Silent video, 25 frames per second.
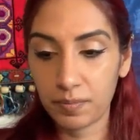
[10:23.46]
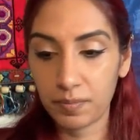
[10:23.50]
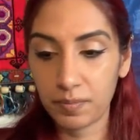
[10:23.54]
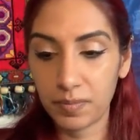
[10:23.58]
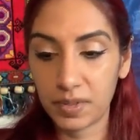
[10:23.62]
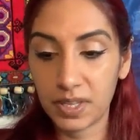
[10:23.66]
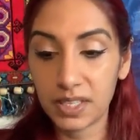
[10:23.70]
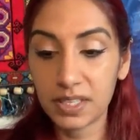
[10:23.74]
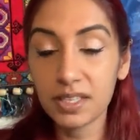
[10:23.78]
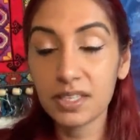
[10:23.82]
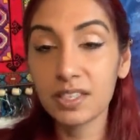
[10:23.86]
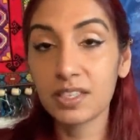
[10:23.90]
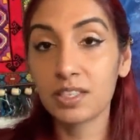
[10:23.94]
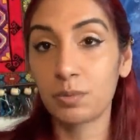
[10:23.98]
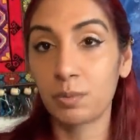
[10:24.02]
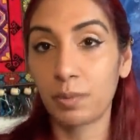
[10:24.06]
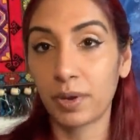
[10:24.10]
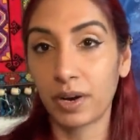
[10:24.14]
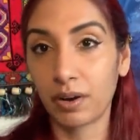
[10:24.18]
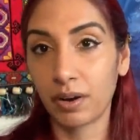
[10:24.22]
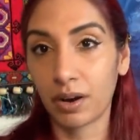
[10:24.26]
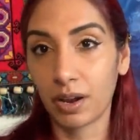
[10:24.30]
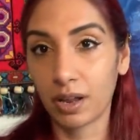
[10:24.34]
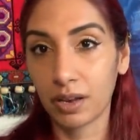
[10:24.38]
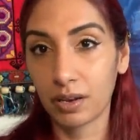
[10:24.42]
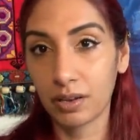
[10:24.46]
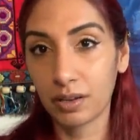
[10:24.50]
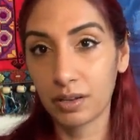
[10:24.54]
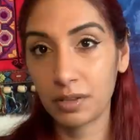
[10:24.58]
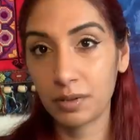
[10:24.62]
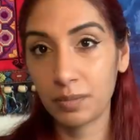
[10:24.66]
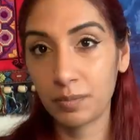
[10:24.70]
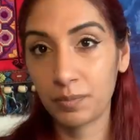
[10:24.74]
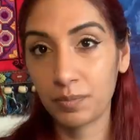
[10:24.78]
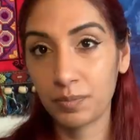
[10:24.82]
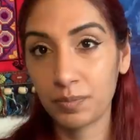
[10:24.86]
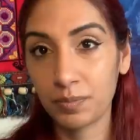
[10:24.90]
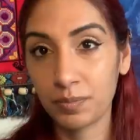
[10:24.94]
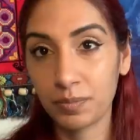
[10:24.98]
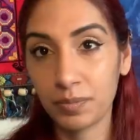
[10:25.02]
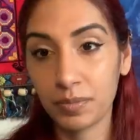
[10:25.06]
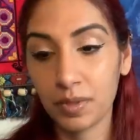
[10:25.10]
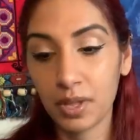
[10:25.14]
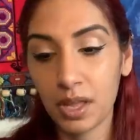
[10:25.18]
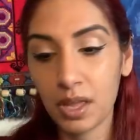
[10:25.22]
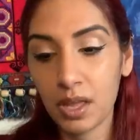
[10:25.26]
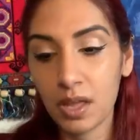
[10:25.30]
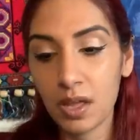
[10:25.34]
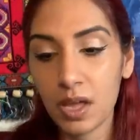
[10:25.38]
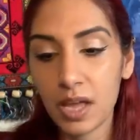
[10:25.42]
This is spirit.
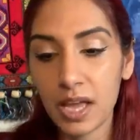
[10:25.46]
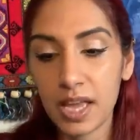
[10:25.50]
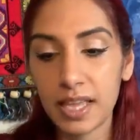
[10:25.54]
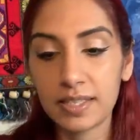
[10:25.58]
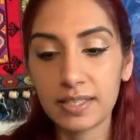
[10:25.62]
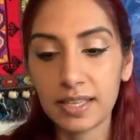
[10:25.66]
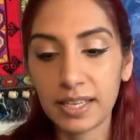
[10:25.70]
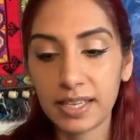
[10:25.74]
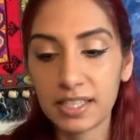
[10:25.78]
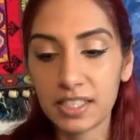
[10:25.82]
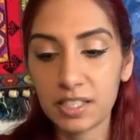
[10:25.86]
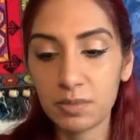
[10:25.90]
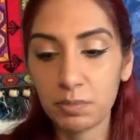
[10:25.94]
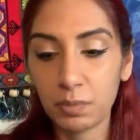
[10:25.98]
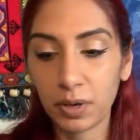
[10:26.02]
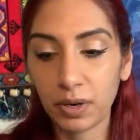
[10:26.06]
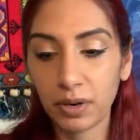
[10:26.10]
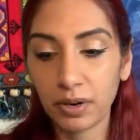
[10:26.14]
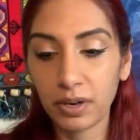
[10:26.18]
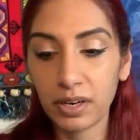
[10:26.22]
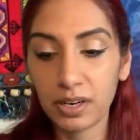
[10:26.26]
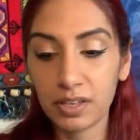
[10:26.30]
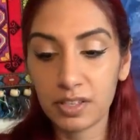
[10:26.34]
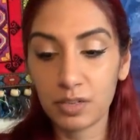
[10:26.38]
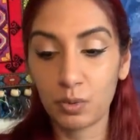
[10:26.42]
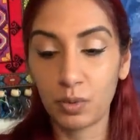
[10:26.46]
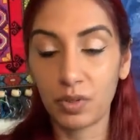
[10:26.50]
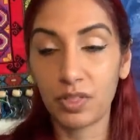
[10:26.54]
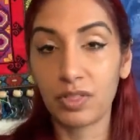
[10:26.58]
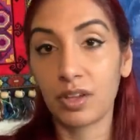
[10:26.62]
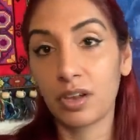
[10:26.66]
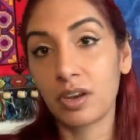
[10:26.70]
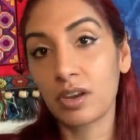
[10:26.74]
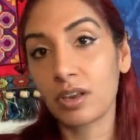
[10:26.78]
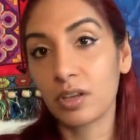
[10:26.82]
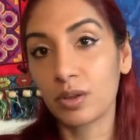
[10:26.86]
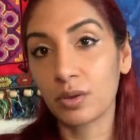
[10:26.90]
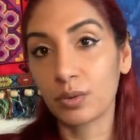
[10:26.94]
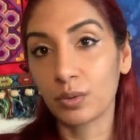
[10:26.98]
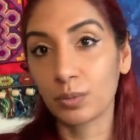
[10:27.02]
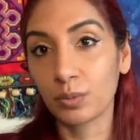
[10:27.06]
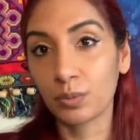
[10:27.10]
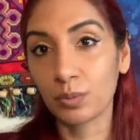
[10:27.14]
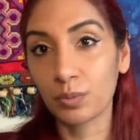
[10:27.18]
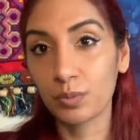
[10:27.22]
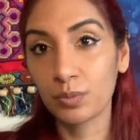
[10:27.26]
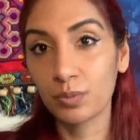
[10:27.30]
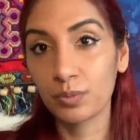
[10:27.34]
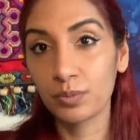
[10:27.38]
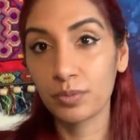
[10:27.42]
It's like spirit is within you.
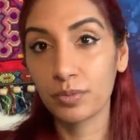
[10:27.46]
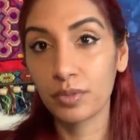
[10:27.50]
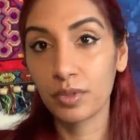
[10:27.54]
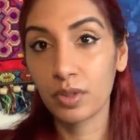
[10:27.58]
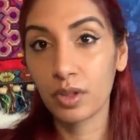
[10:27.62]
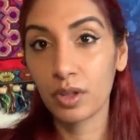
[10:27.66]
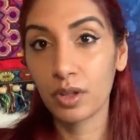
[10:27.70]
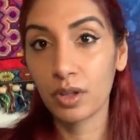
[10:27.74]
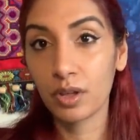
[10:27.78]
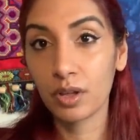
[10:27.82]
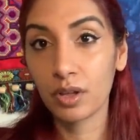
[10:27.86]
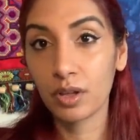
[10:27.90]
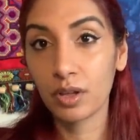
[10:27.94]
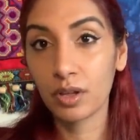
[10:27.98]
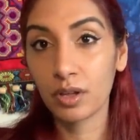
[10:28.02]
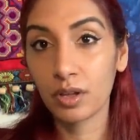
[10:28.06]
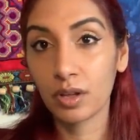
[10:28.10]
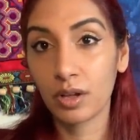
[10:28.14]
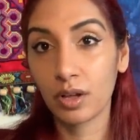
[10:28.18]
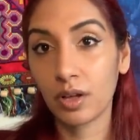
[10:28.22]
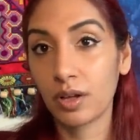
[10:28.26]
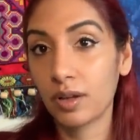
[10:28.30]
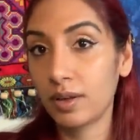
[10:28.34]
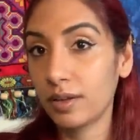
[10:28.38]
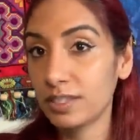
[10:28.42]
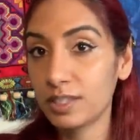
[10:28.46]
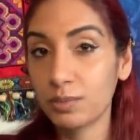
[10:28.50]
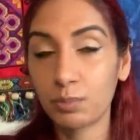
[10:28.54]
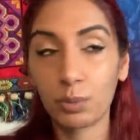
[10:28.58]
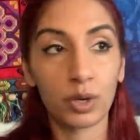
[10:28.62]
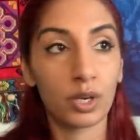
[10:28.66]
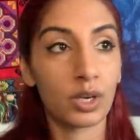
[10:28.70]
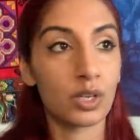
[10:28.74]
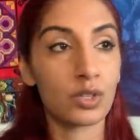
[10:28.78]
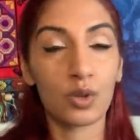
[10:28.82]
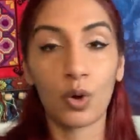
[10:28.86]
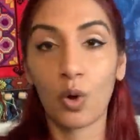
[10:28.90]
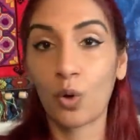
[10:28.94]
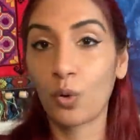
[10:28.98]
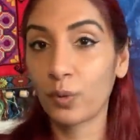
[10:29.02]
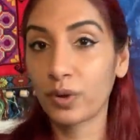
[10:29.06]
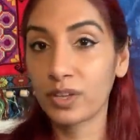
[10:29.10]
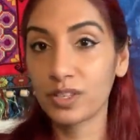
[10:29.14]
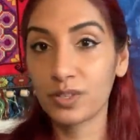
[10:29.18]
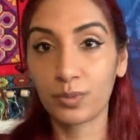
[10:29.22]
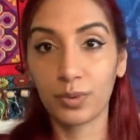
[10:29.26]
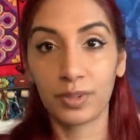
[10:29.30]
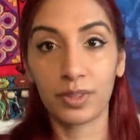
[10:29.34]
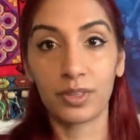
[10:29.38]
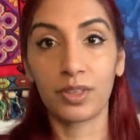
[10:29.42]
Spirit is
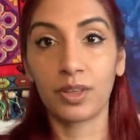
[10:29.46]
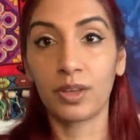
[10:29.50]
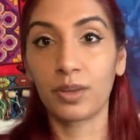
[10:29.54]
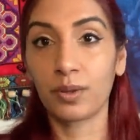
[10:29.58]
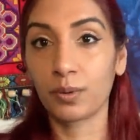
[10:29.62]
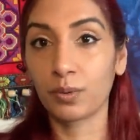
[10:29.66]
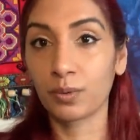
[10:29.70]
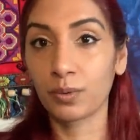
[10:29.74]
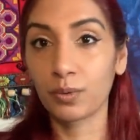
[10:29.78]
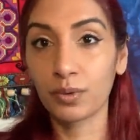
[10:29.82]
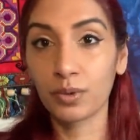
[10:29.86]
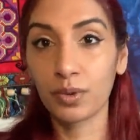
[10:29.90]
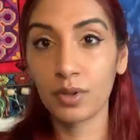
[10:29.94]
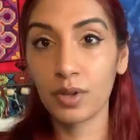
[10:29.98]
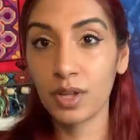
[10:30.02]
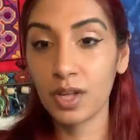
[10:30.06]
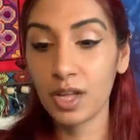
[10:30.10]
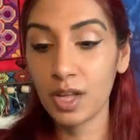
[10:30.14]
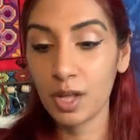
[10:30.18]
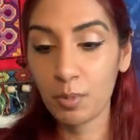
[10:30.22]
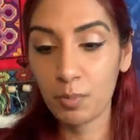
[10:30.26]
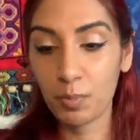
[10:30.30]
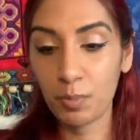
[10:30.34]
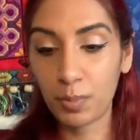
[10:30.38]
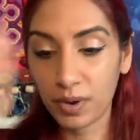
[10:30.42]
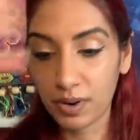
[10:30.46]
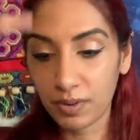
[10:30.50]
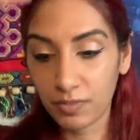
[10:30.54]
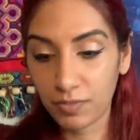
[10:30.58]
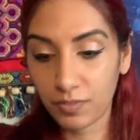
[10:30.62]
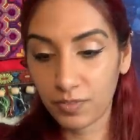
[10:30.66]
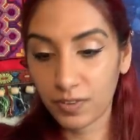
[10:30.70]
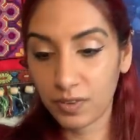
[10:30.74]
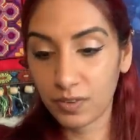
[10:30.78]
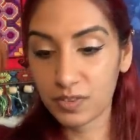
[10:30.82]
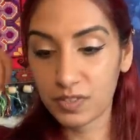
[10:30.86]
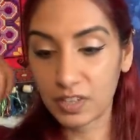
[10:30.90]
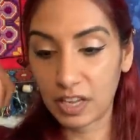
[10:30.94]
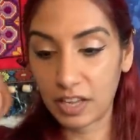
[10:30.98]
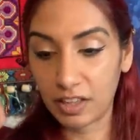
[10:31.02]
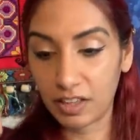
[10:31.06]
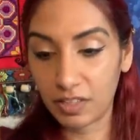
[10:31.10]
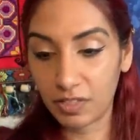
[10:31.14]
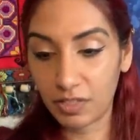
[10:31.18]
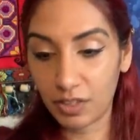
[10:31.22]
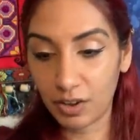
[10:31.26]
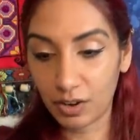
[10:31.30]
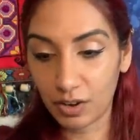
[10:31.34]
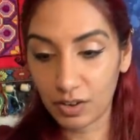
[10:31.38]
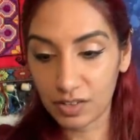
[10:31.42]
always with you. But it feels like
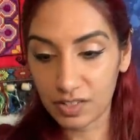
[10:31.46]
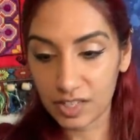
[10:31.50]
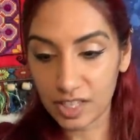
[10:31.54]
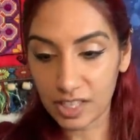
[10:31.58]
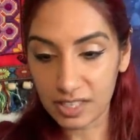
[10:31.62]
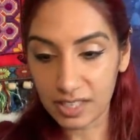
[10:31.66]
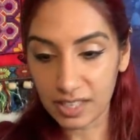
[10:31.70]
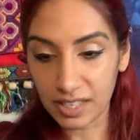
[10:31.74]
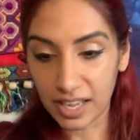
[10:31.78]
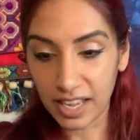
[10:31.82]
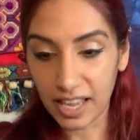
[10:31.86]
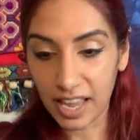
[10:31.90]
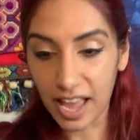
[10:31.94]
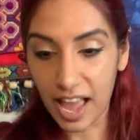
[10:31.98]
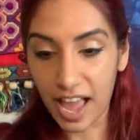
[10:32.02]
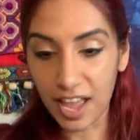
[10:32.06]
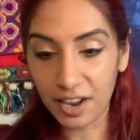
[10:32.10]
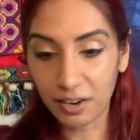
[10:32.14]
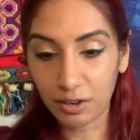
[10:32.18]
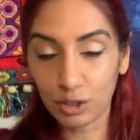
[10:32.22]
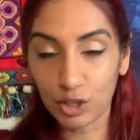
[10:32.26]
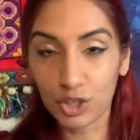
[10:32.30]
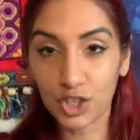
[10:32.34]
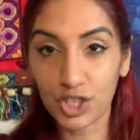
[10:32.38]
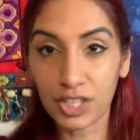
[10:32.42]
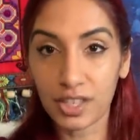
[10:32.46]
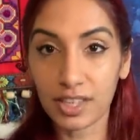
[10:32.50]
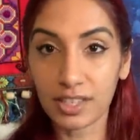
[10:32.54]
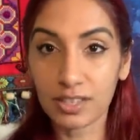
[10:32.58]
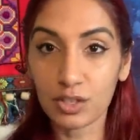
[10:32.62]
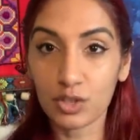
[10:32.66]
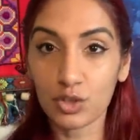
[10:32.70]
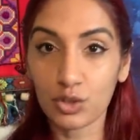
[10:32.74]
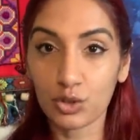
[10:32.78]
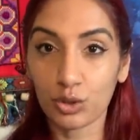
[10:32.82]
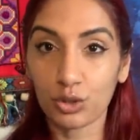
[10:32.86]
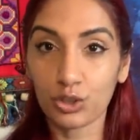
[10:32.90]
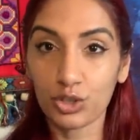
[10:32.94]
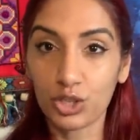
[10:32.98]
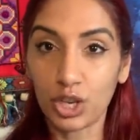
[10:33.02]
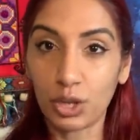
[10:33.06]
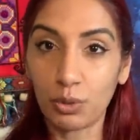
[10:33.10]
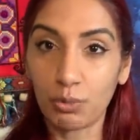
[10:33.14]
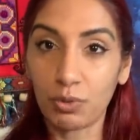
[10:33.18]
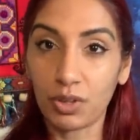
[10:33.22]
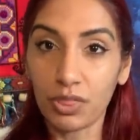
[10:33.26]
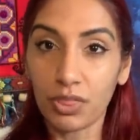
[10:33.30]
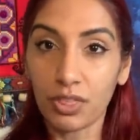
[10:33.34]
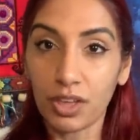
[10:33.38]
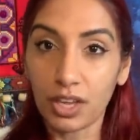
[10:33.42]
there is this like energy that's surging
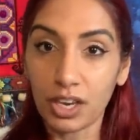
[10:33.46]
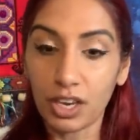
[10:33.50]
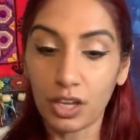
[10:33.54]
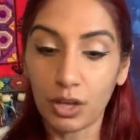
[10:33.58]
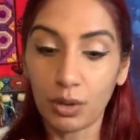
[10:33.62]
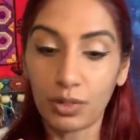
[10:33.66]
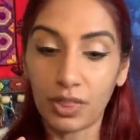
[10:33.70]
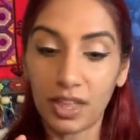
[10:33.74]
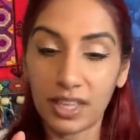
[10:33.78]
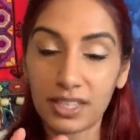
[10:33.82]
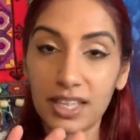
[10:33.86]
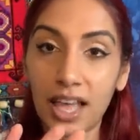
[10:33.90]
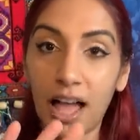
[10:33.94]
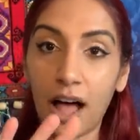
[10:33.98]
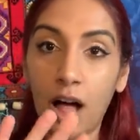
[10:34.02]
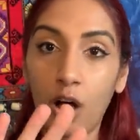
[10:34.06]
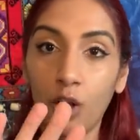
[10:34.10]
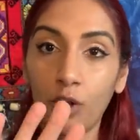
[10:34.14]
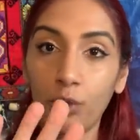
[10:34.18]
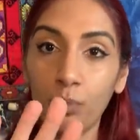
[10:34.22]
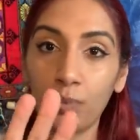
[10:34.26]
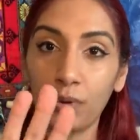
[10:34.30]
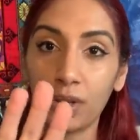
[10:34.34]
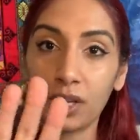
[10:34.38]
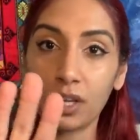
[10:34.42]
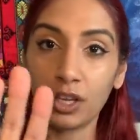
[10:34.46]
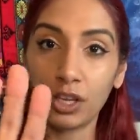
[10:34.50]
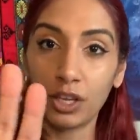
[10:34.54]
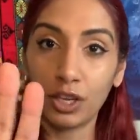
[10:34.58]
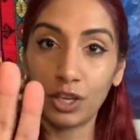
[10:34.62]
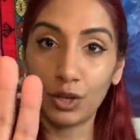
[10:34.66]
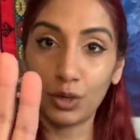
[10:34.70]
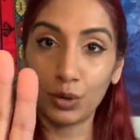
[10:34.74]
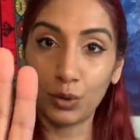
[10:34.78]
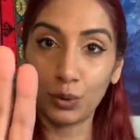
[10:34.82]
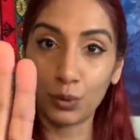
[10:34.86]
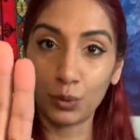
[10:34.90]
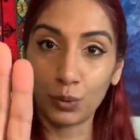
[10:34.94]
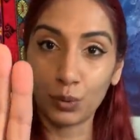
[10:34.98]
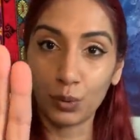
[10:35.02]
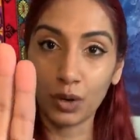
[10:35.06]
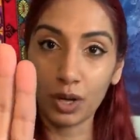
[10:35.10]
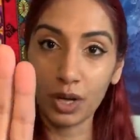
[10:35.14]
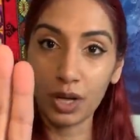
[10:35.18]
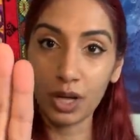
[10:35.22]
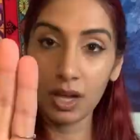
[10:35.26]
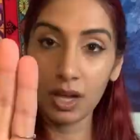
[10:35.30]
within you that's helping you